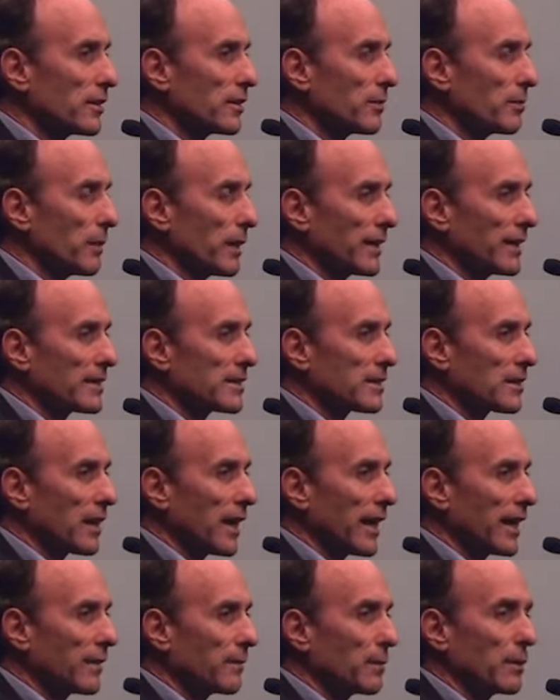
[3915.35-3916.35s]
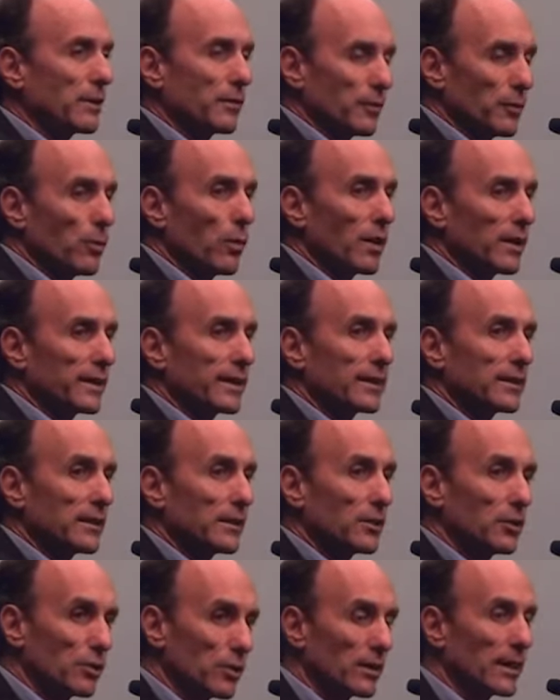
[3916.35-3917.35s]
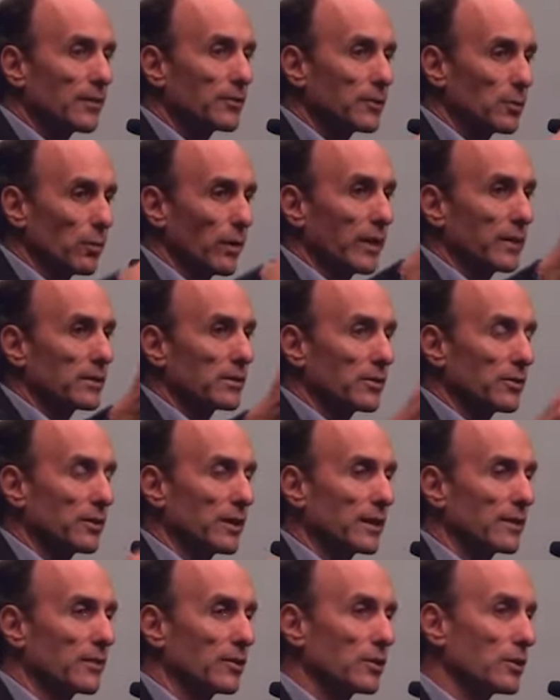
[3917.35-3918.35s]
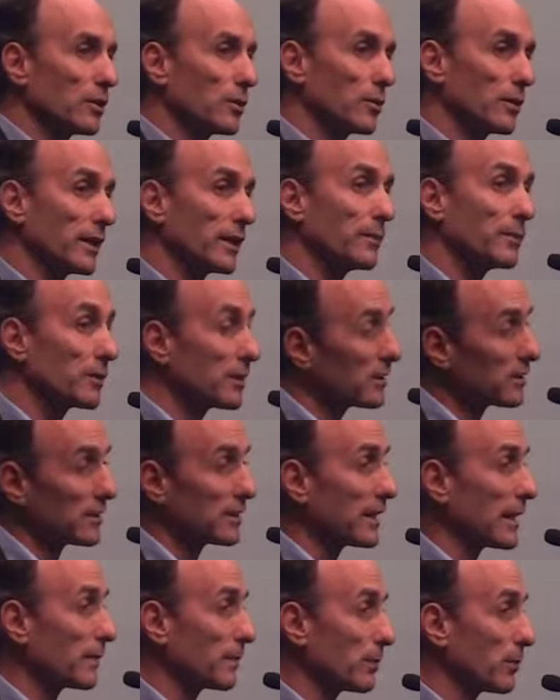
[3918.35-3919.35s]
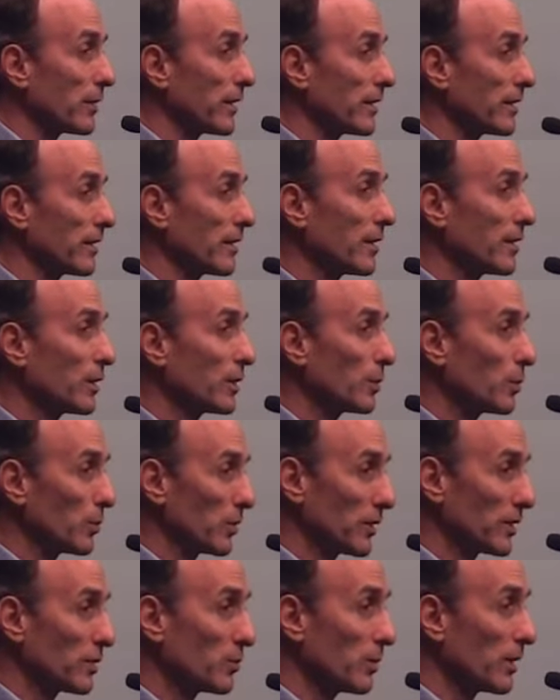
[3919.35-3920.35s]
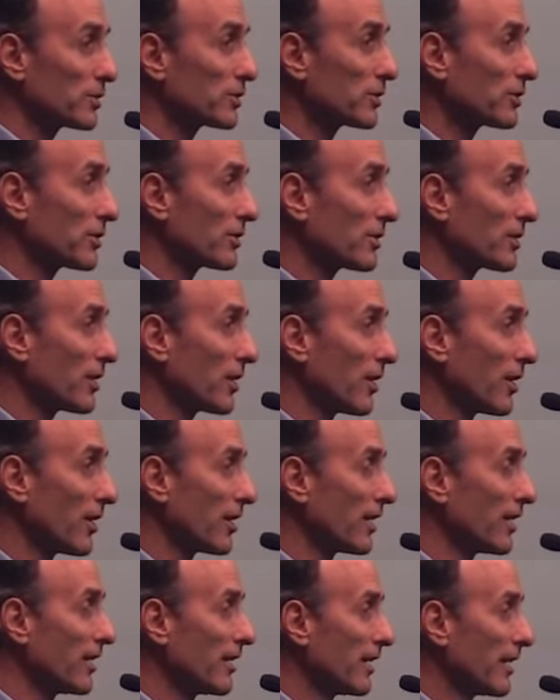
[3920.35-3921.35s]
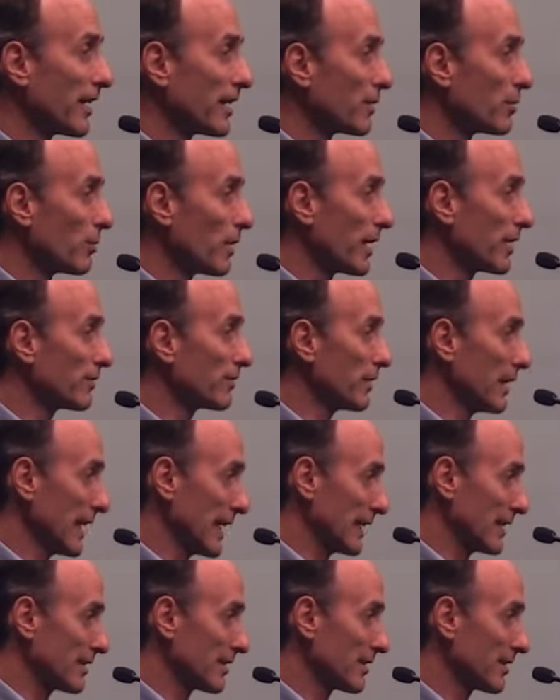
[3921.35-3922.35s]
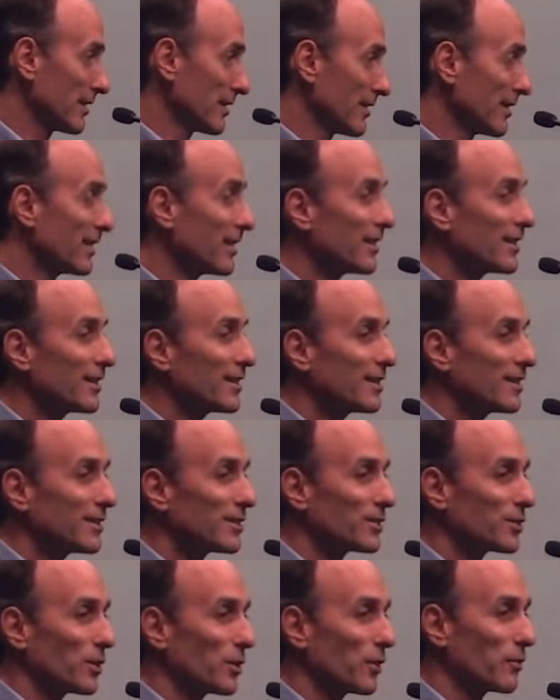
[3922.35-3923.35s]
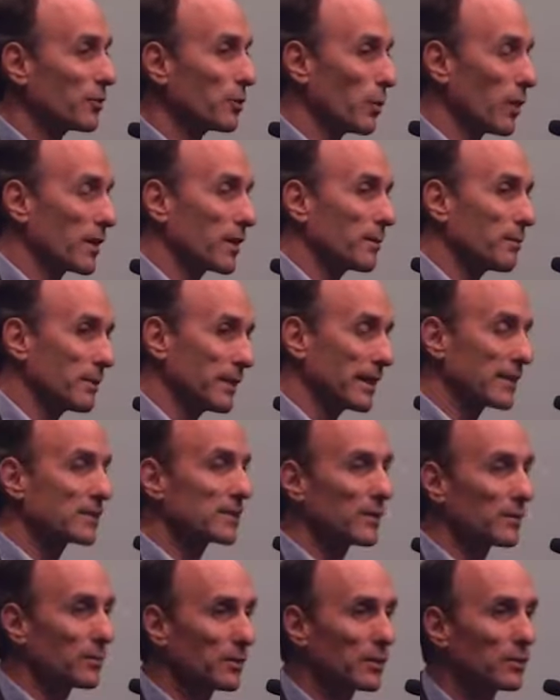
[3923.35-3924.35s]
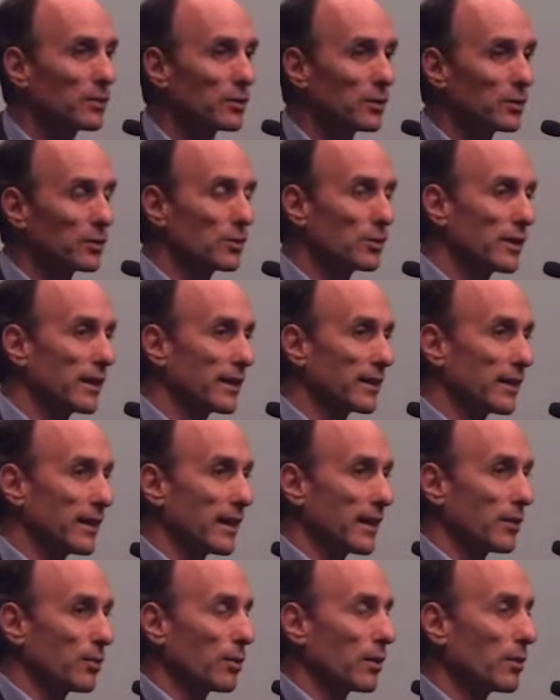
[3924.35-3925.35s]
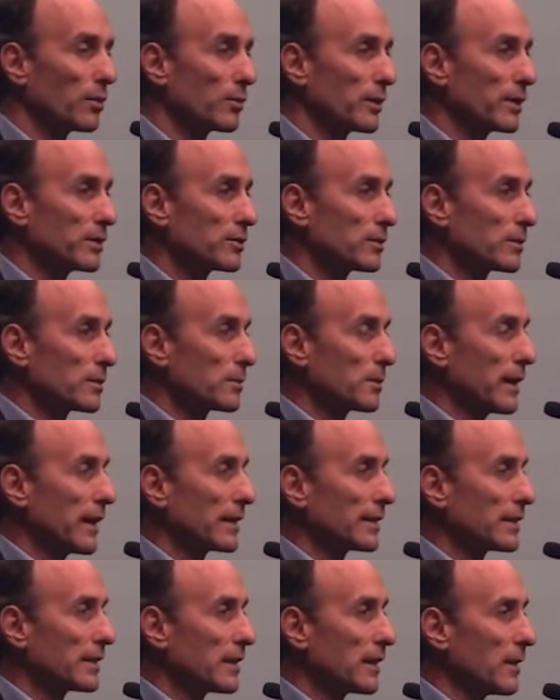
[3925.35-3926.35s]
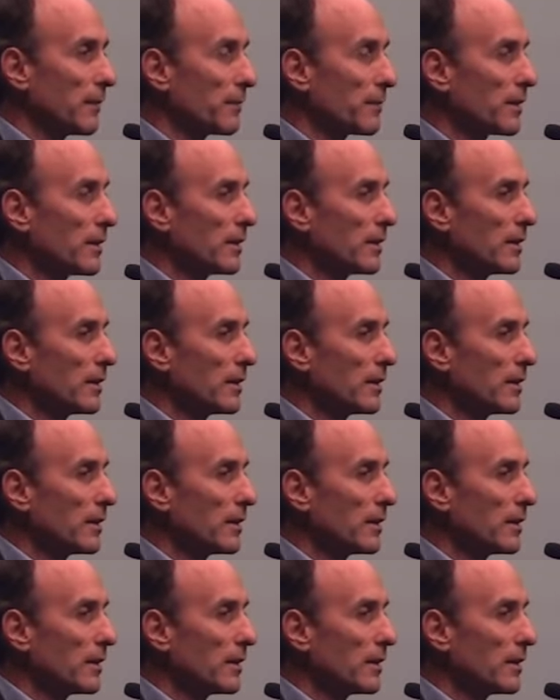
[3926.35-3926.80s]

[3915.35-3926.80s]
the money's tight, but if you want to get that, you don't have to wait till the end of the Q&A because at that point we're going to rush into the car and arrive late. So if you wanted to get something, you could do that now while Rachel is packing up.